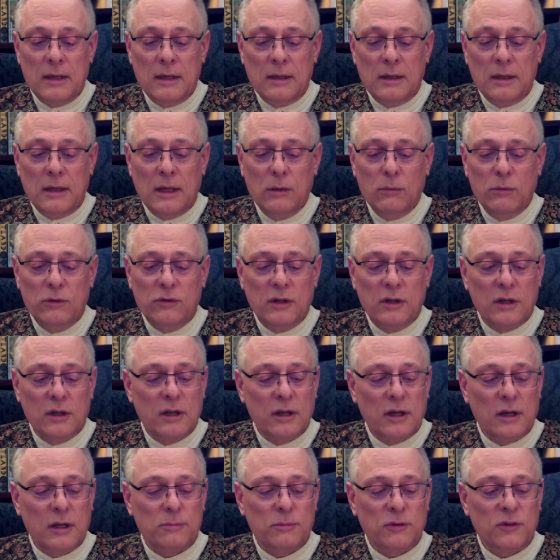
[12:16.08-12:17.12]
It was in a
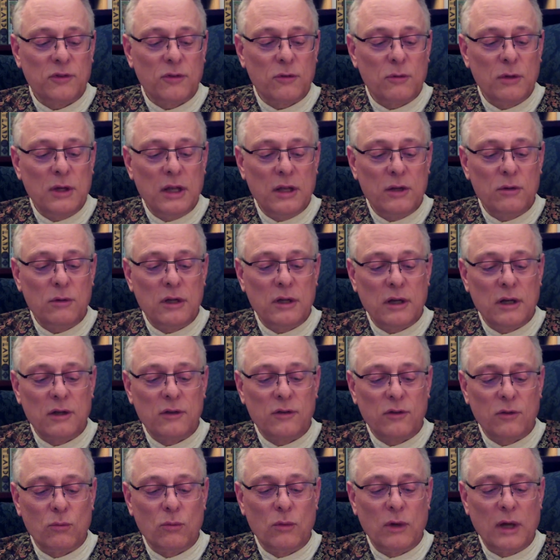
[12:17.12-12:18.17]
copse 300
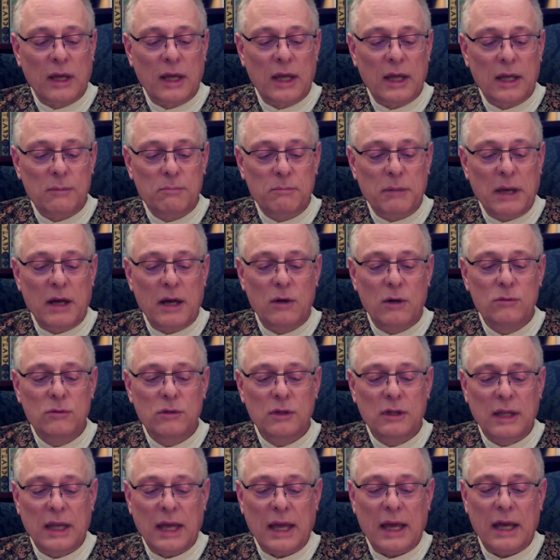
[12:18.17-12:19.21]
yards away,
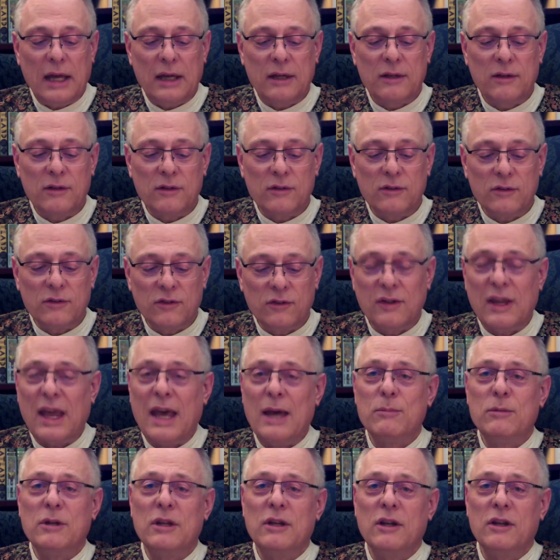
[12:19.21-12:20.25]
bound, gagged,
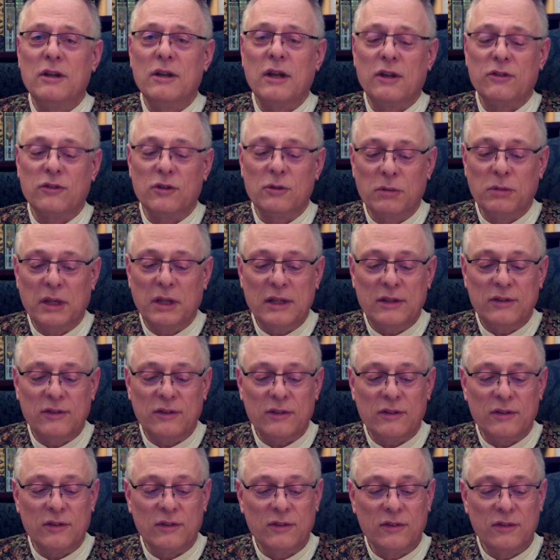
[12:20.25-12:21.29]
stabbed in a dozen
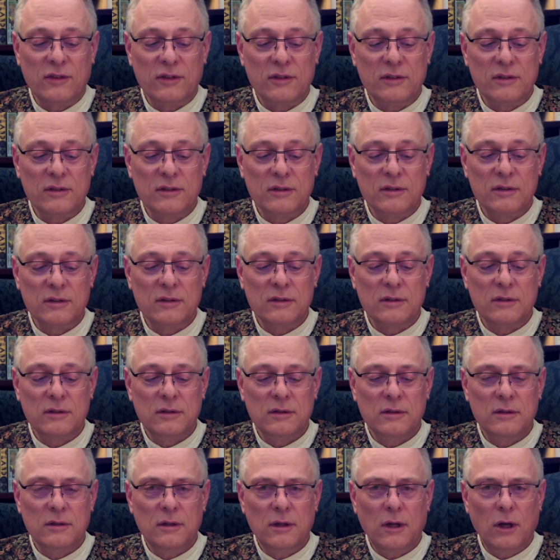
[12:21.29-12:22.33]
places.
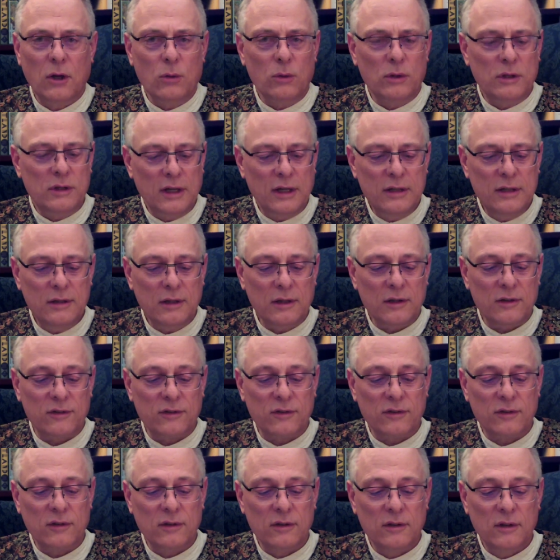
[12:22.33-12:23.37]
Who had done
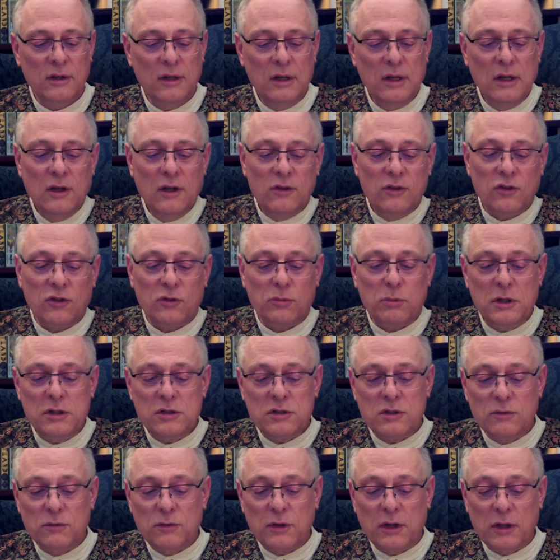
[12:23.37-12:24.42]
this?
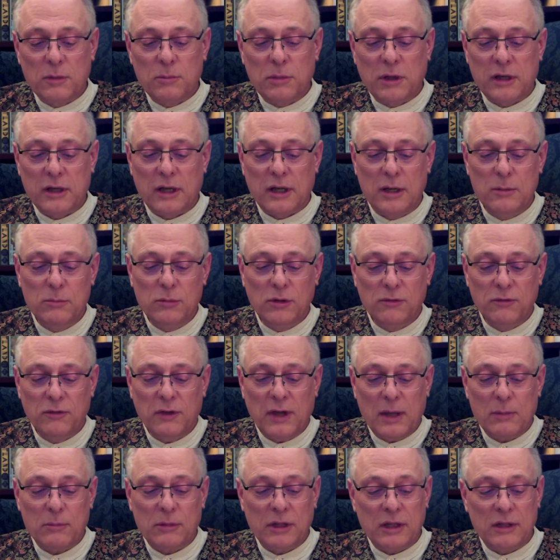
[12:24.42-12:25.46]
Suspicion fell upon a humble
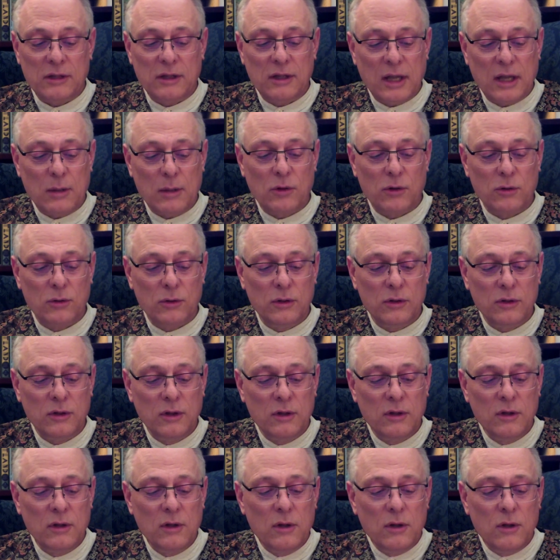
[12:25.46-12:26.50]
family in the neighborhood
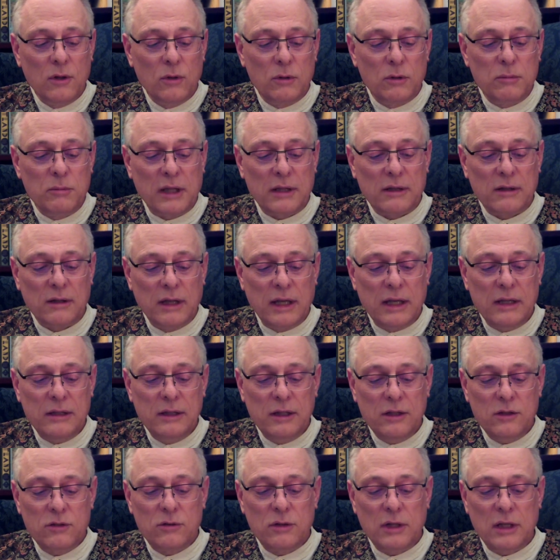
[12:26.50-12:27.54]
who had been lately
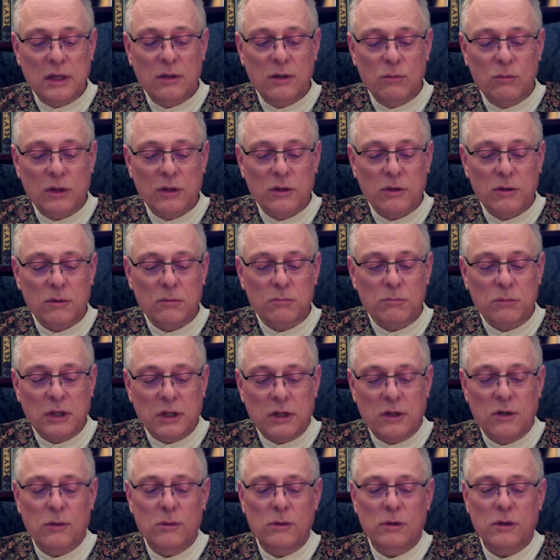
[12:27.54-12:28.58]
treated with
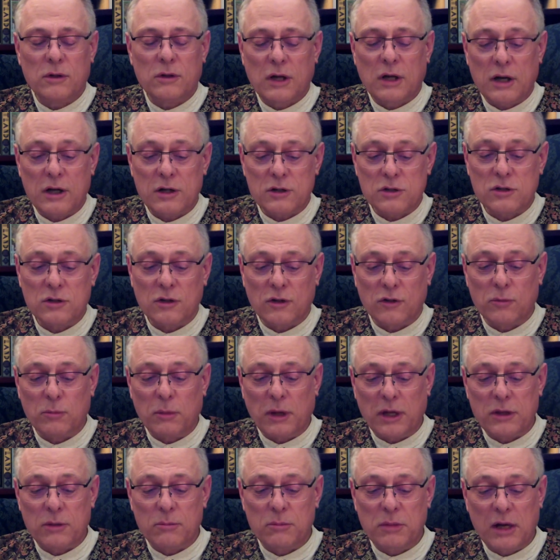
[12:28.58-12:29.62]
peculiar harshness by
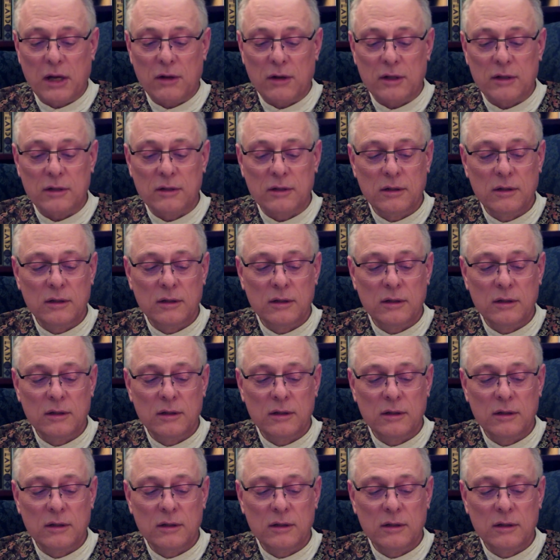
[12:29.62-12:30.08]
the Baron,